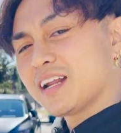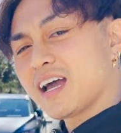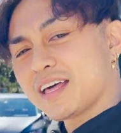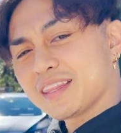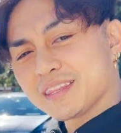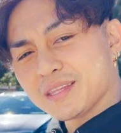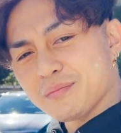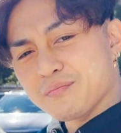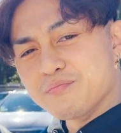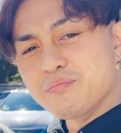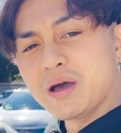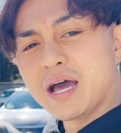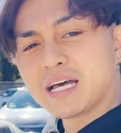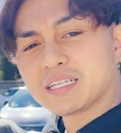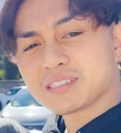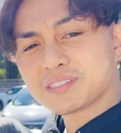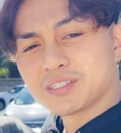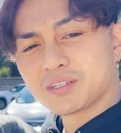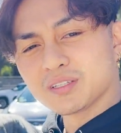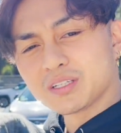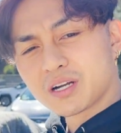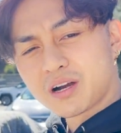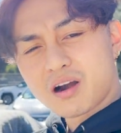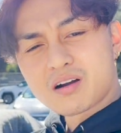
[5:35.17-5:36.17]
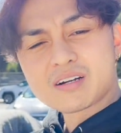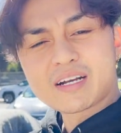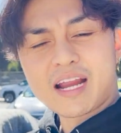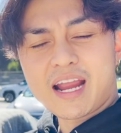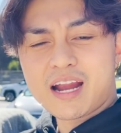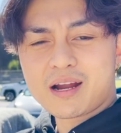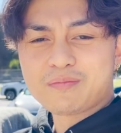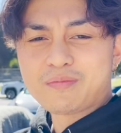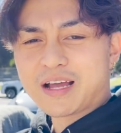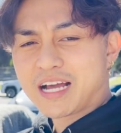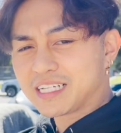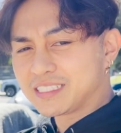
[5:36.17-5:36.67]
not the best, so there aren't
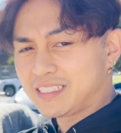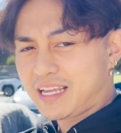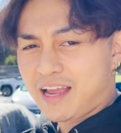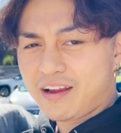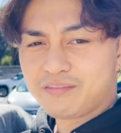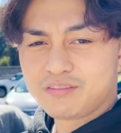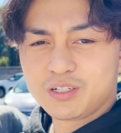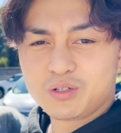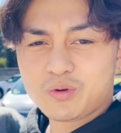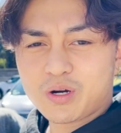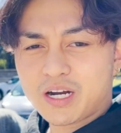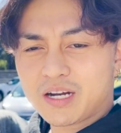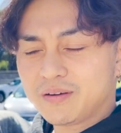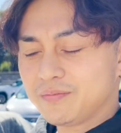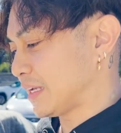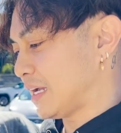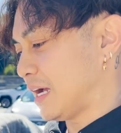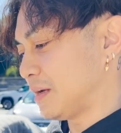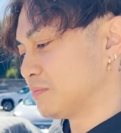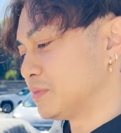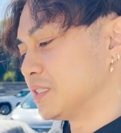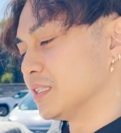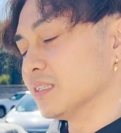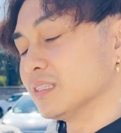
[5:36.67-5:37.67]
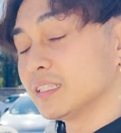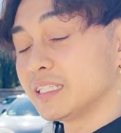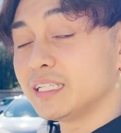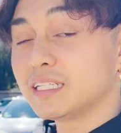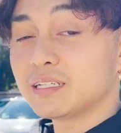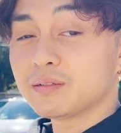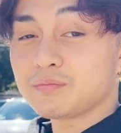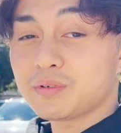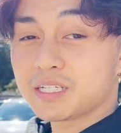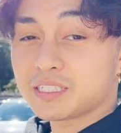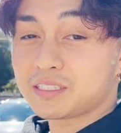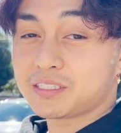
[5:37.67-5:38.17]
airbags everywhere. I'm
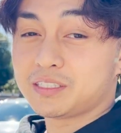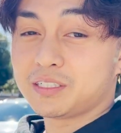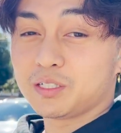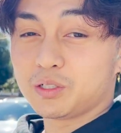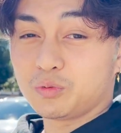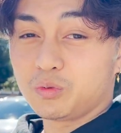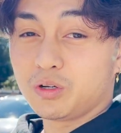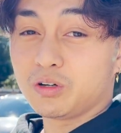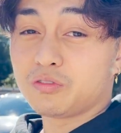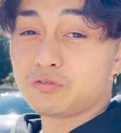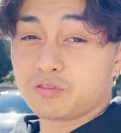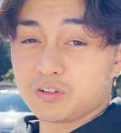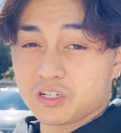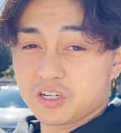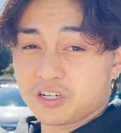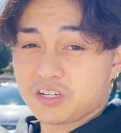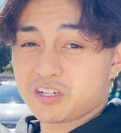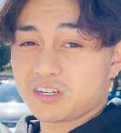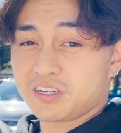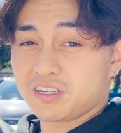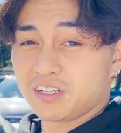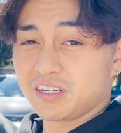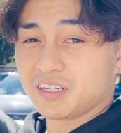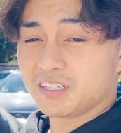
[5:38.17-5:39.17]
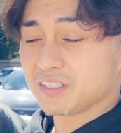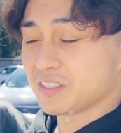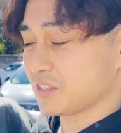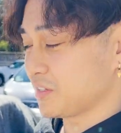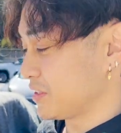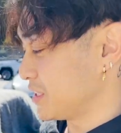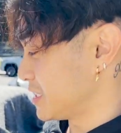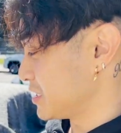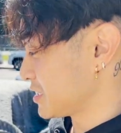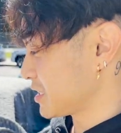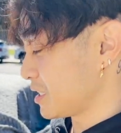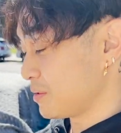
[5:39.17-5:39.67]
deleting my steering wheel for sure,
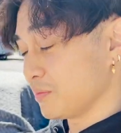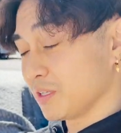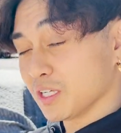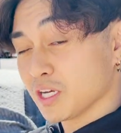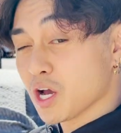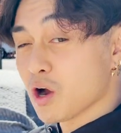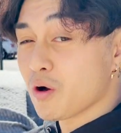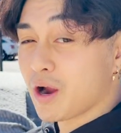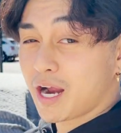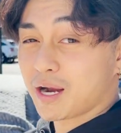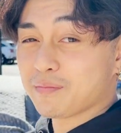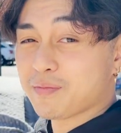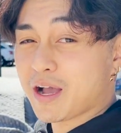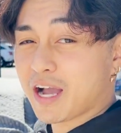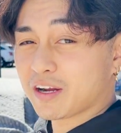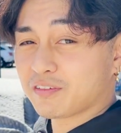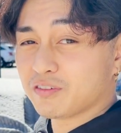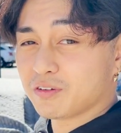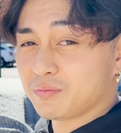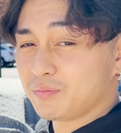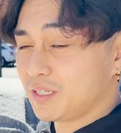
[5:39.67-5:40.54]
so there's gonna be no airbag for